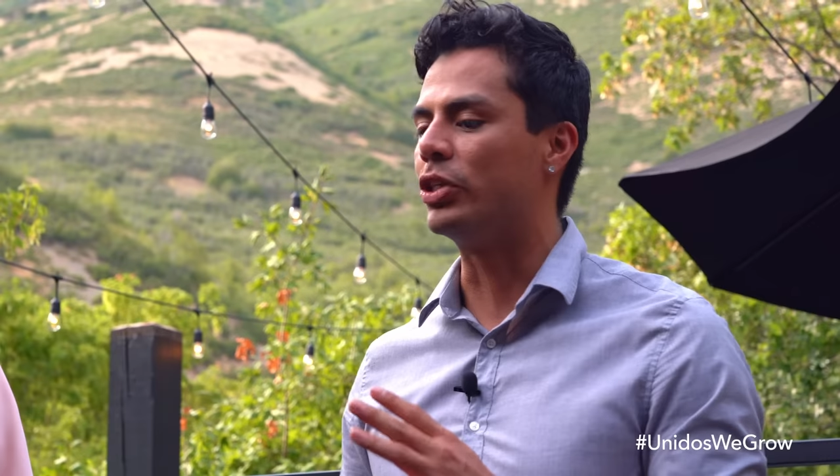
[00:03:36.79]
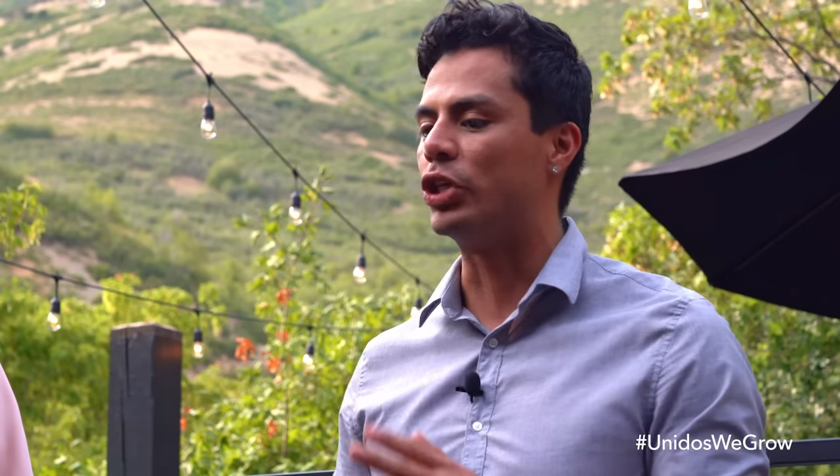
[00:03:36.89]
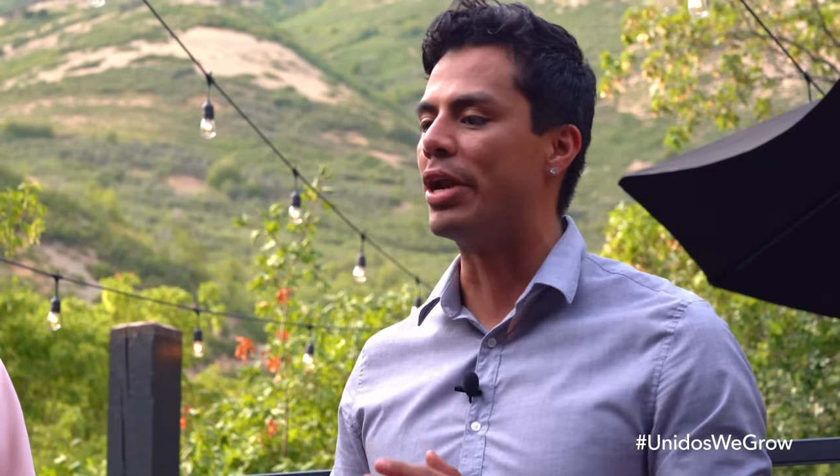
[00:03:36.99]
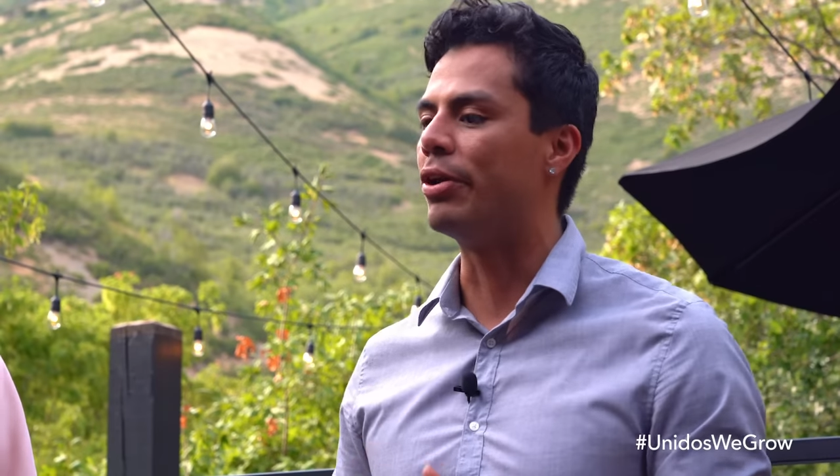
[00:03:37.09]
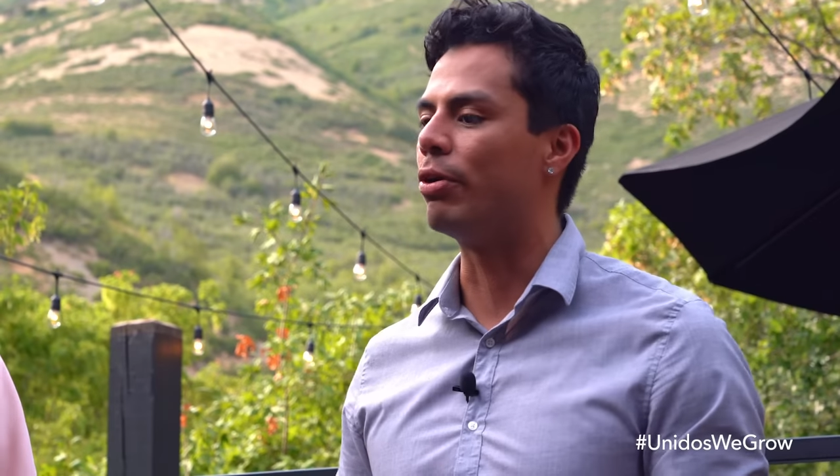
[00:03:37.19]
a
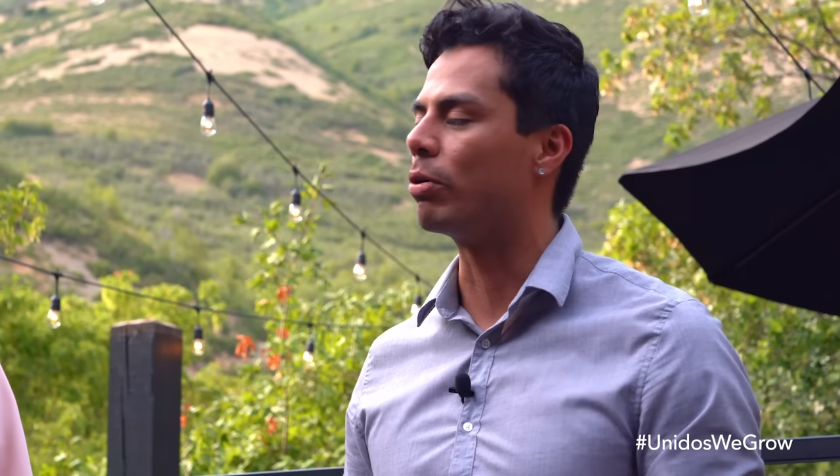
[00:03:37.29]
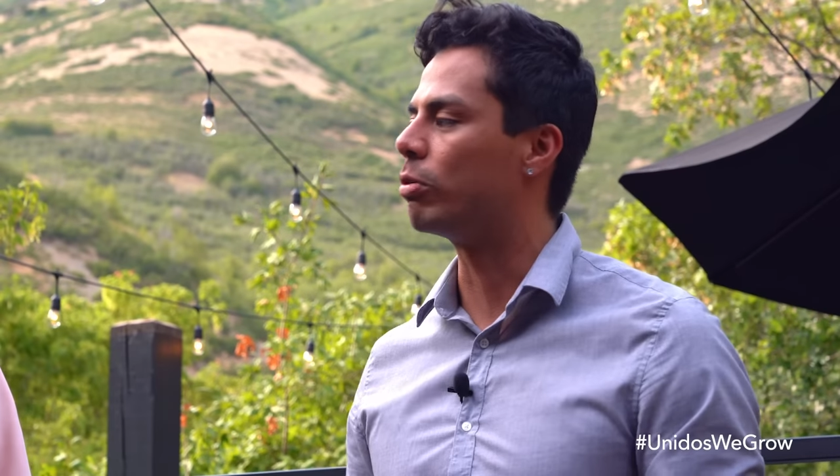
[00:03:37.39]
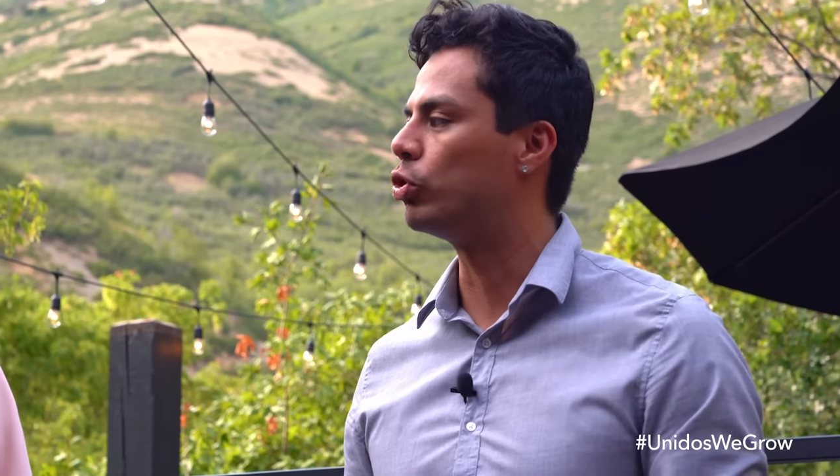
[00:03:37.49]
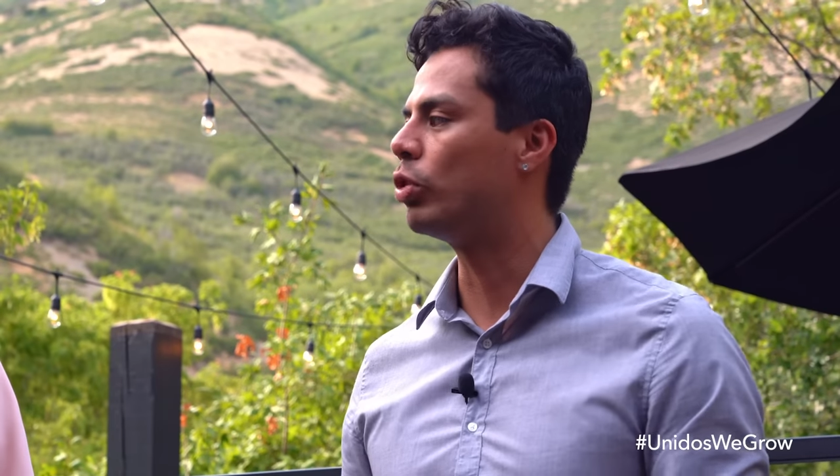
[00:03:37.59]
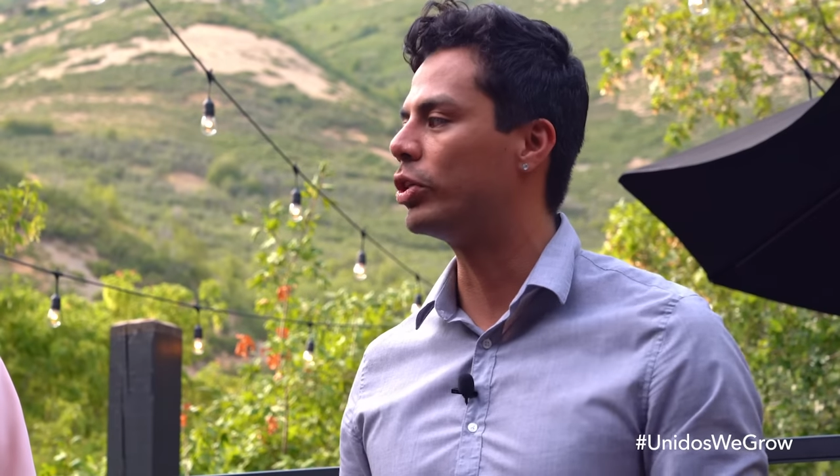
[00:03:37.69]
janitor or
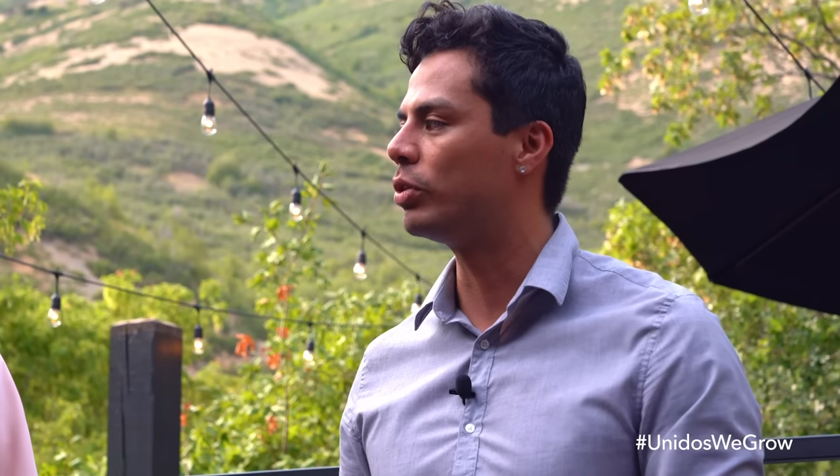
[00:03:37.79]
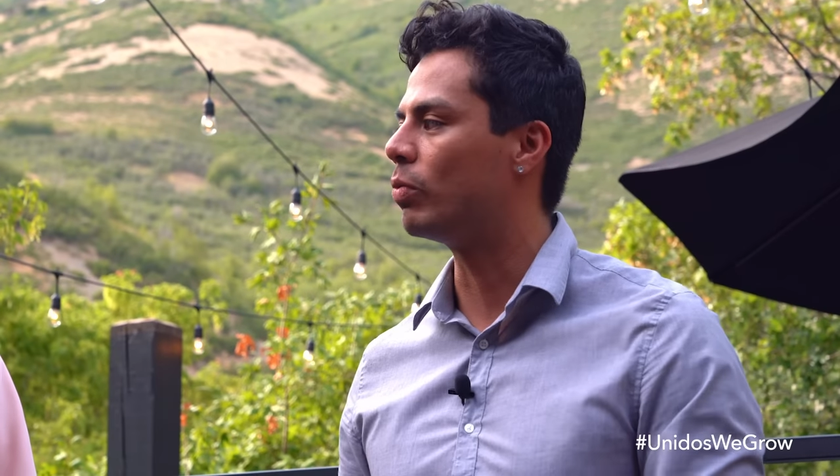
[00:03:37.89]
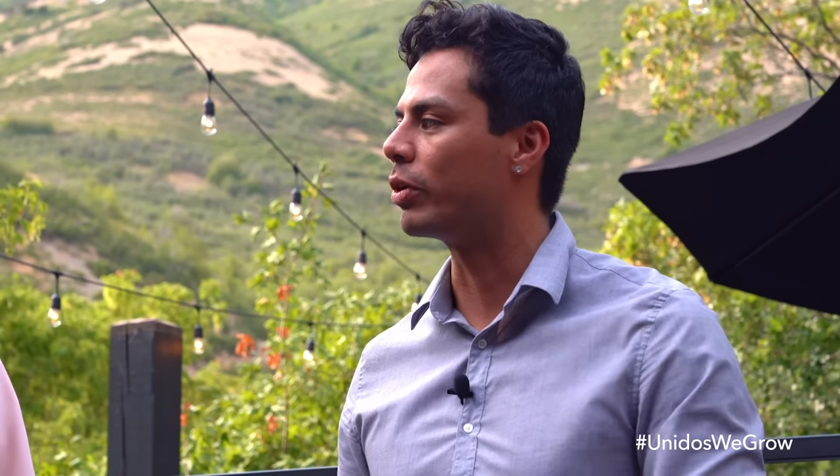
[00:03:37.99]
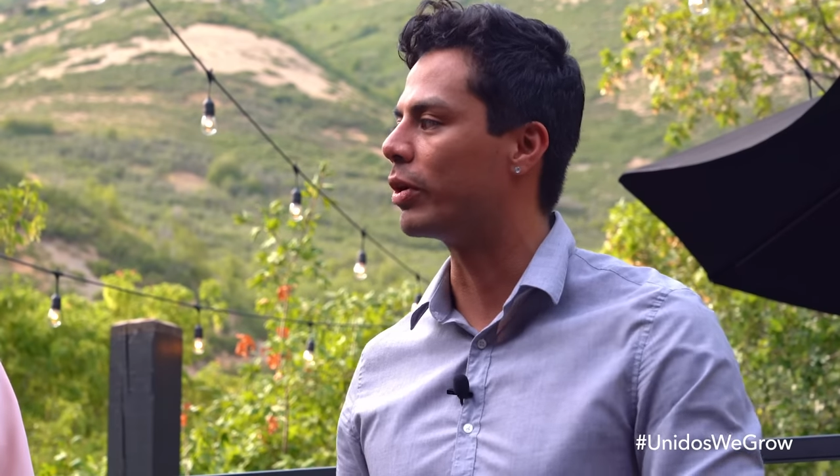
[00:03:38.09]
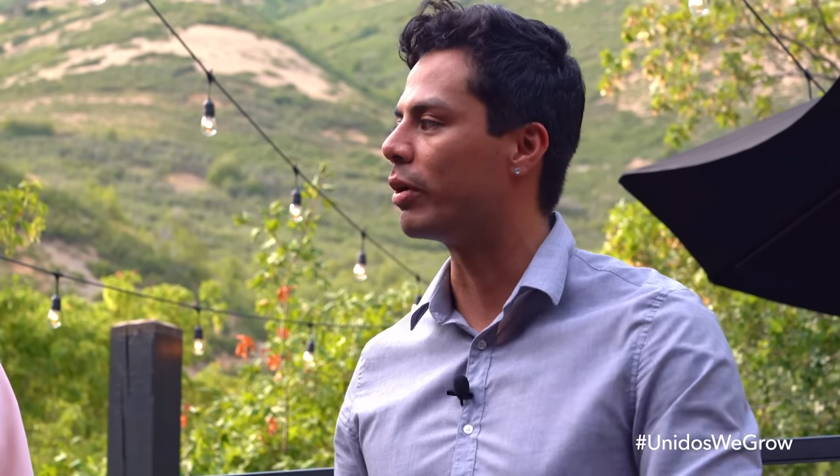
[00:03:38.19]
construction
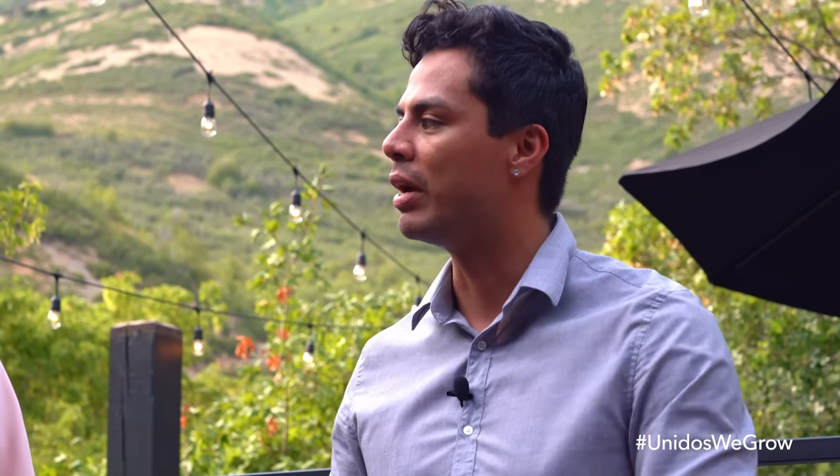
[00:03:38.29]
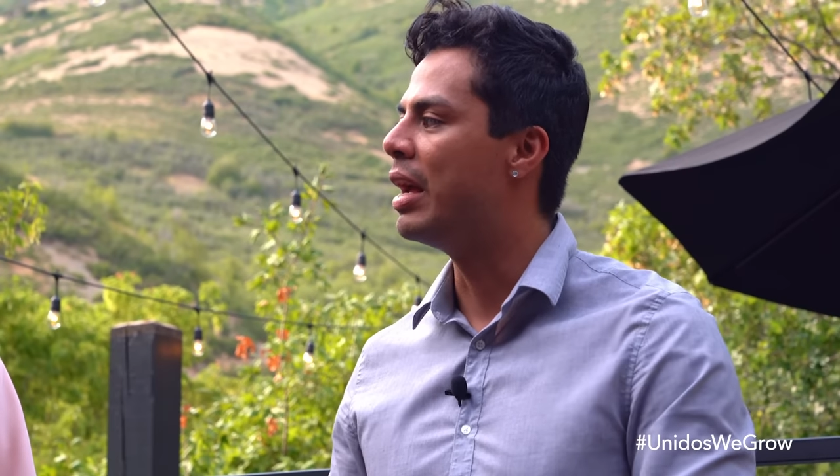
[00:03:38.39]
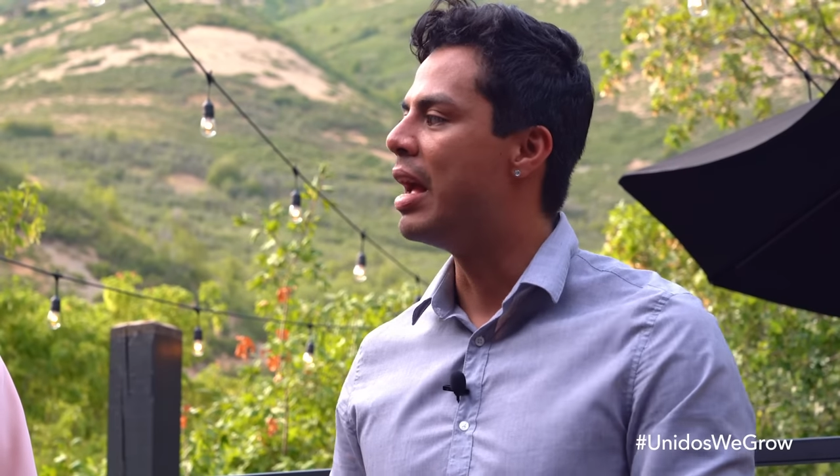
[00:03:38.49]
worker,